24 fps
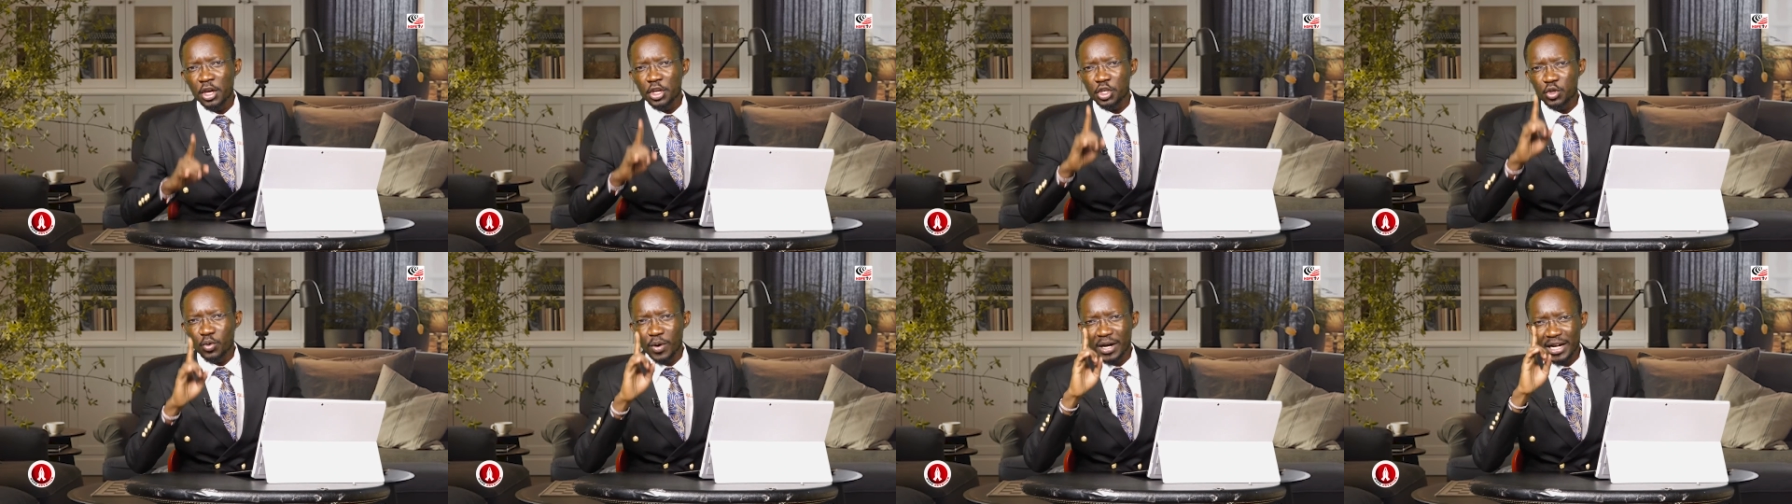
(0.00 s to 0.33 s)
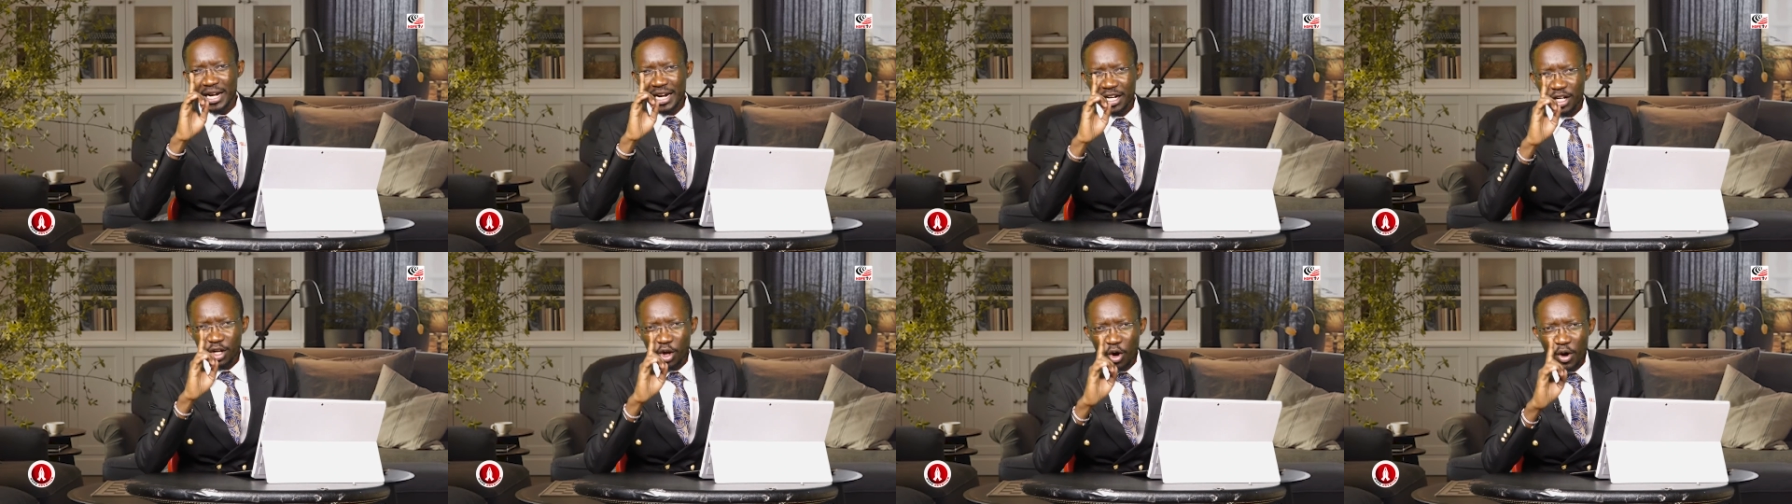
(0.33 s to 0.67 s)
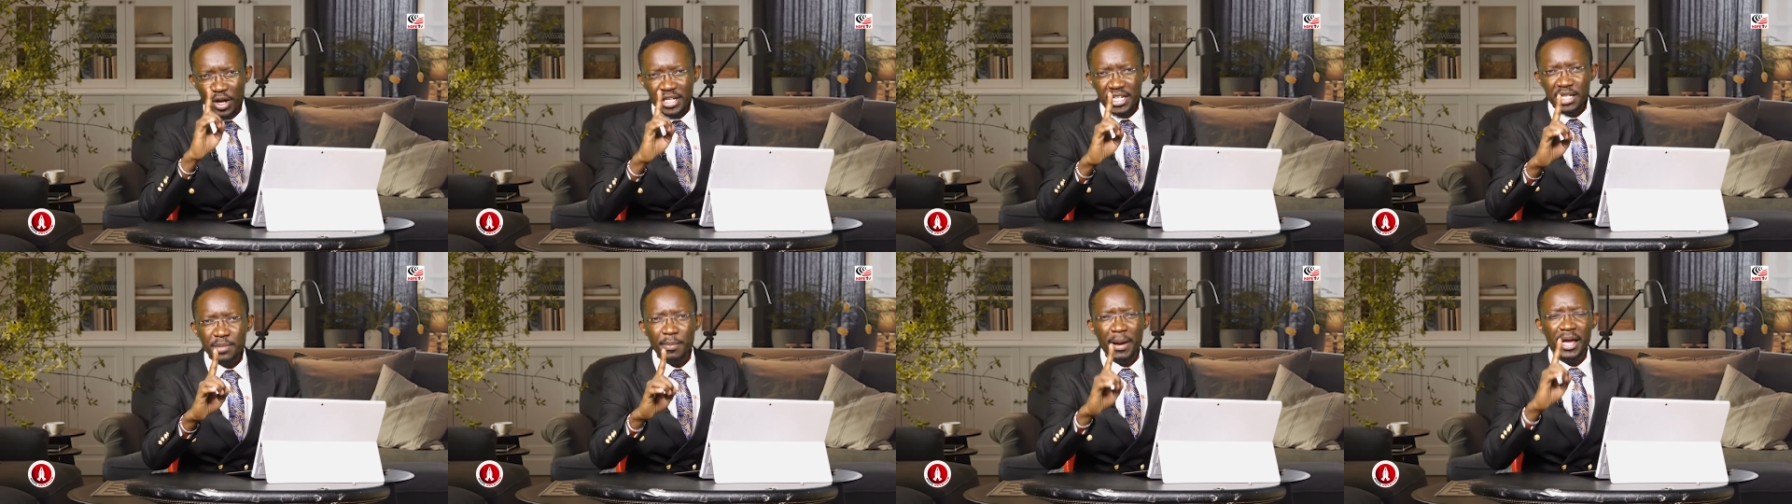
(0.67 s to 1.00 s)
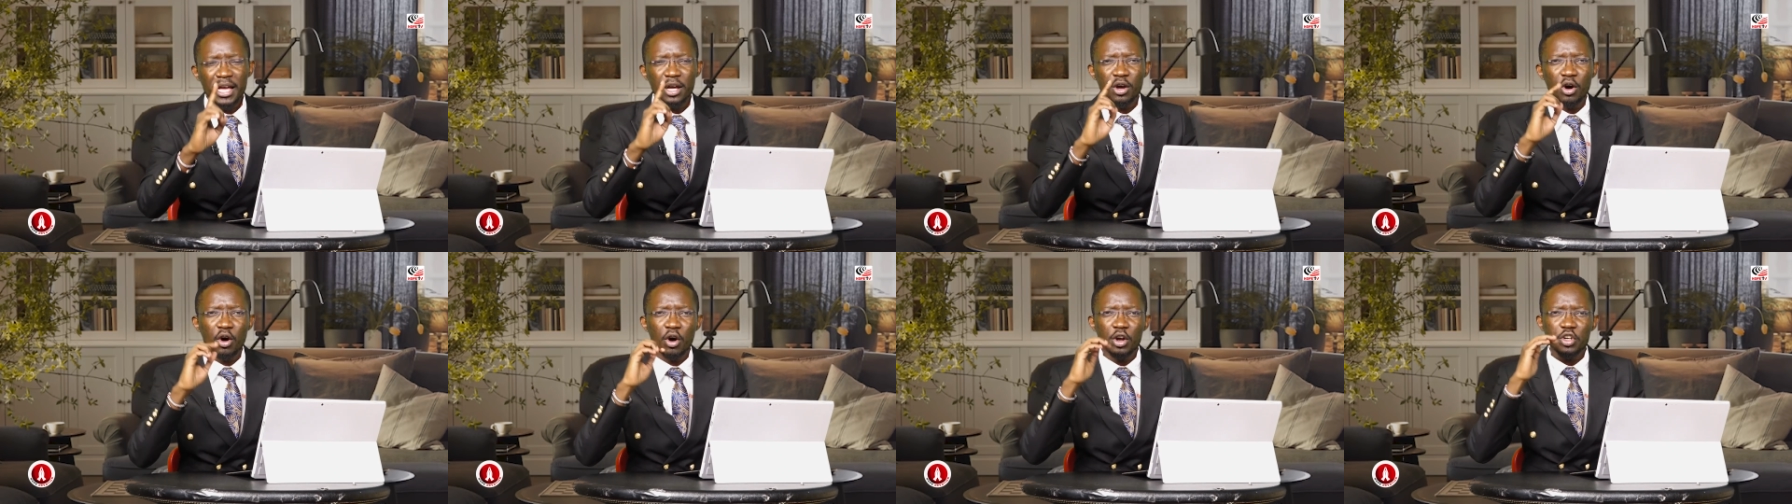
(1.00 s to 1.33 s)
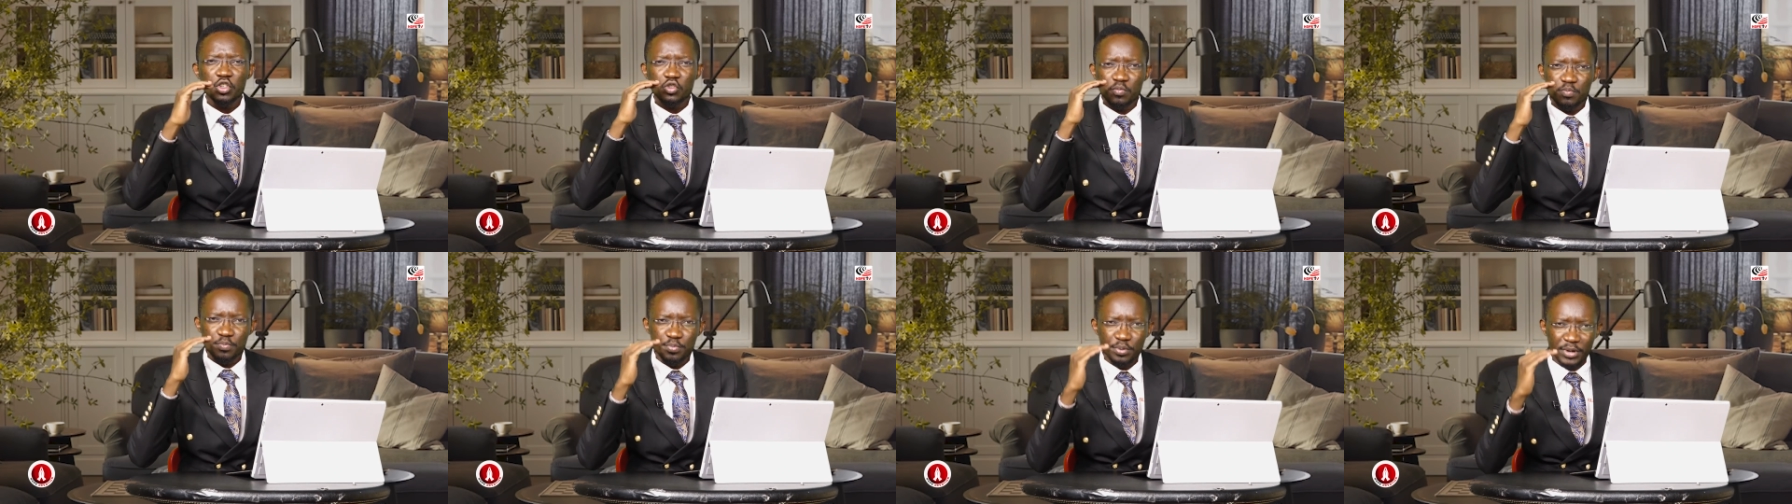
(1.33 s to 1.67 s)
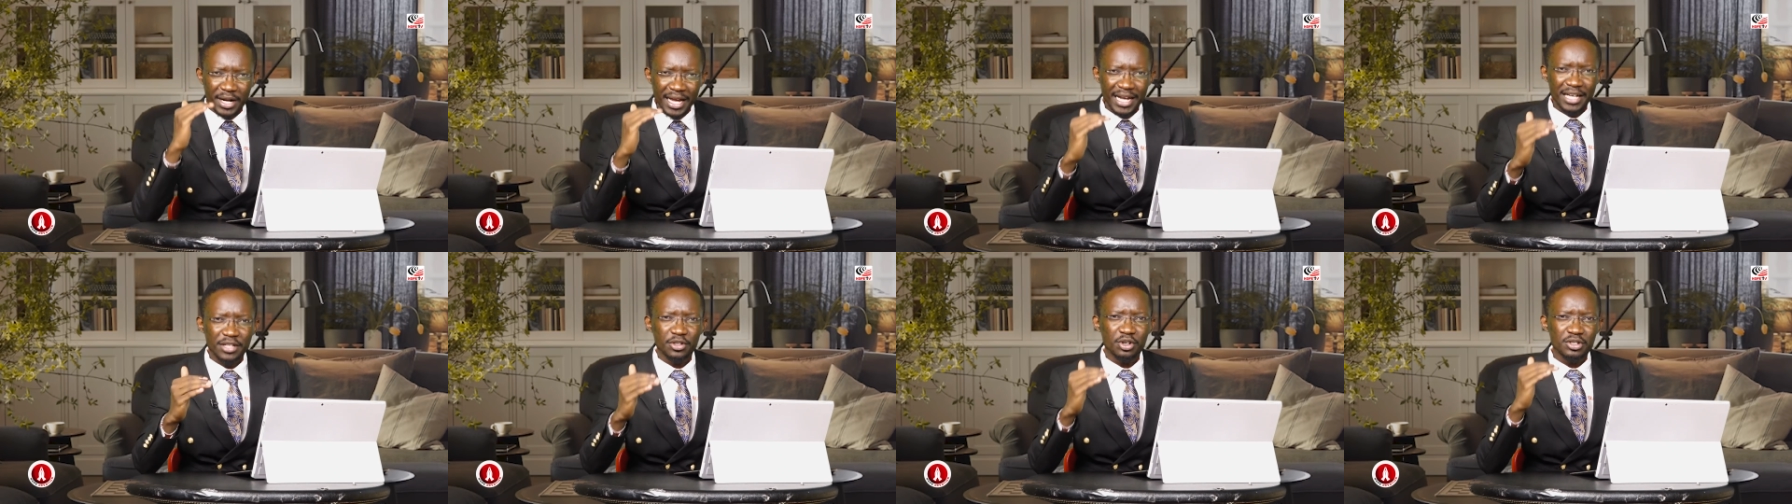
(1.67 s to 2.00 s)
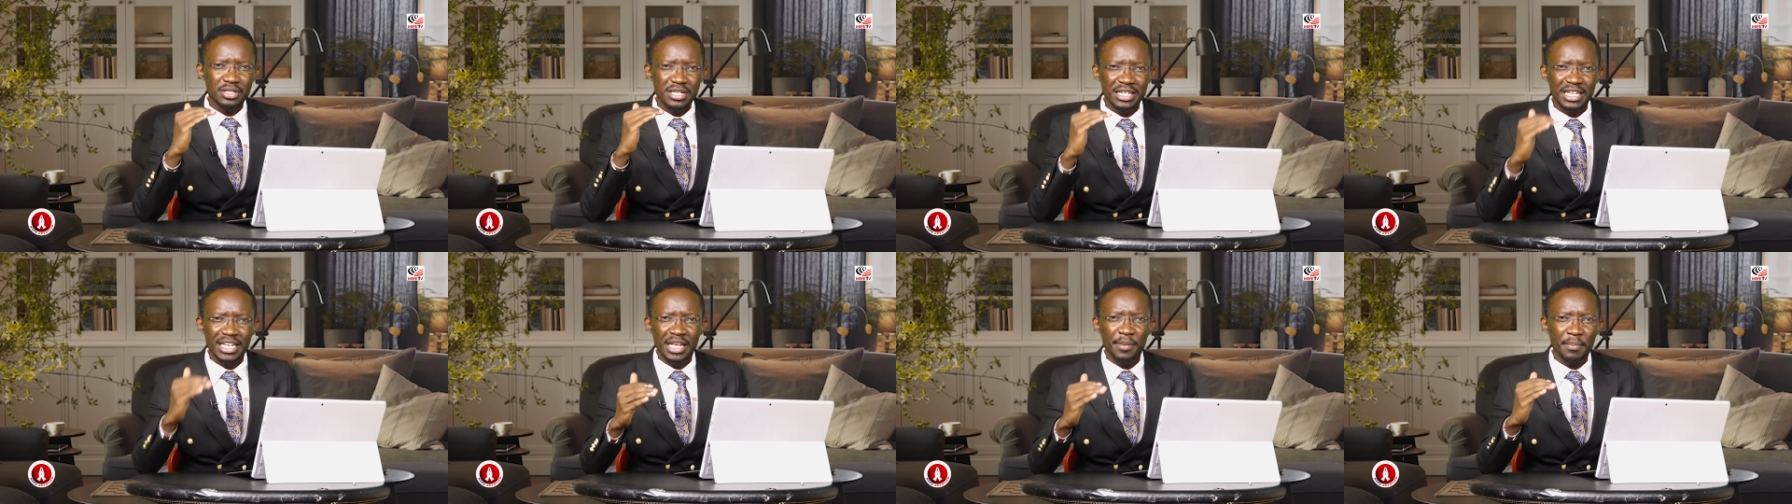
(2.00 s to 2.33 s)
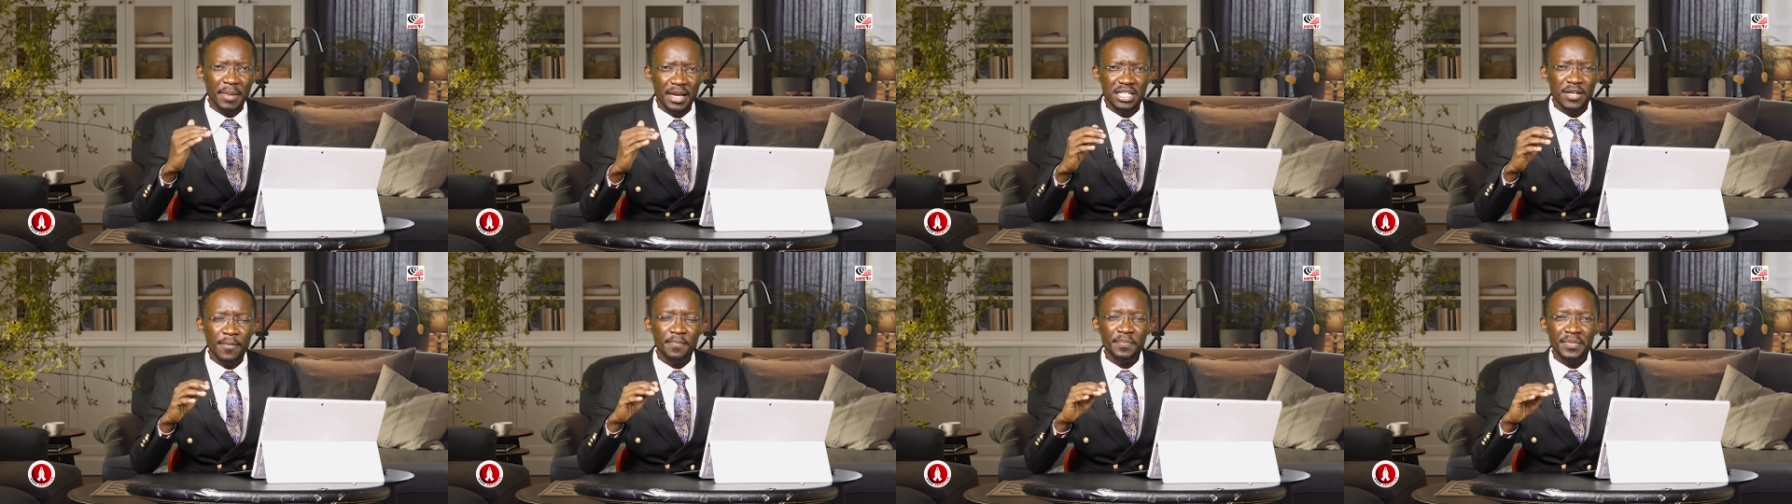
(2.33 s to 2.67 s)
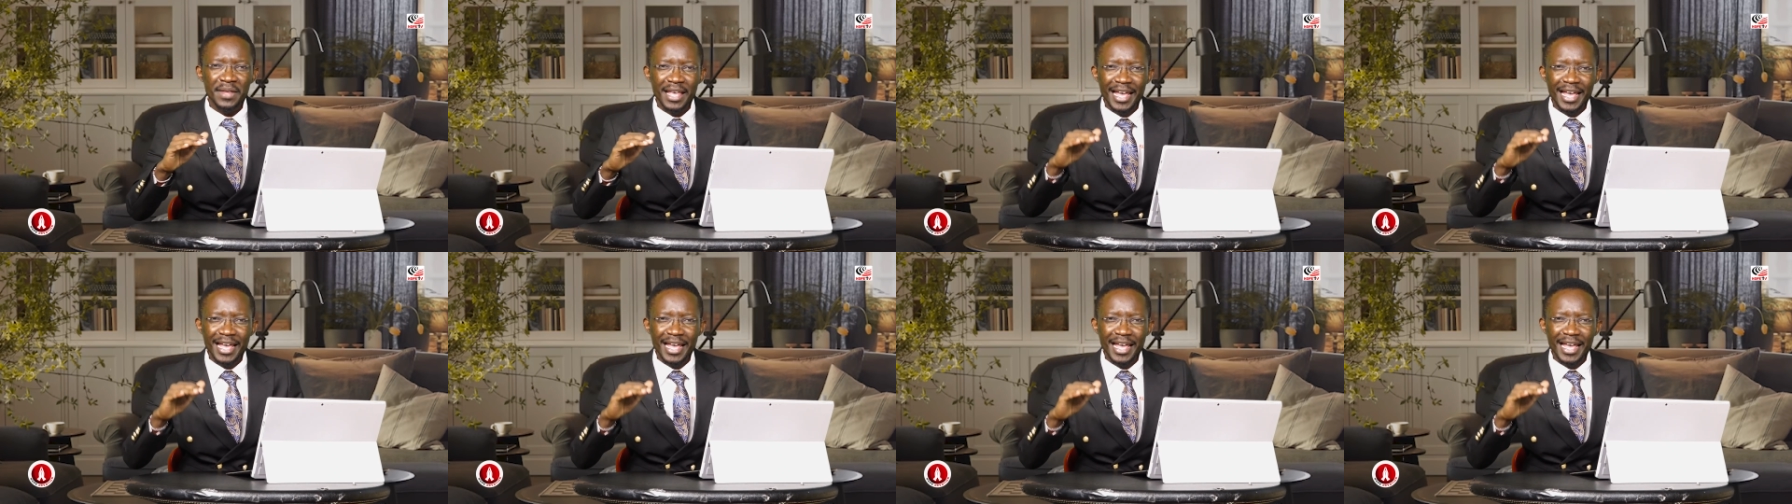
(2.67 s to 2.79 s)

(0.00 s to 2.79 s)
You are anointed by God to break those limits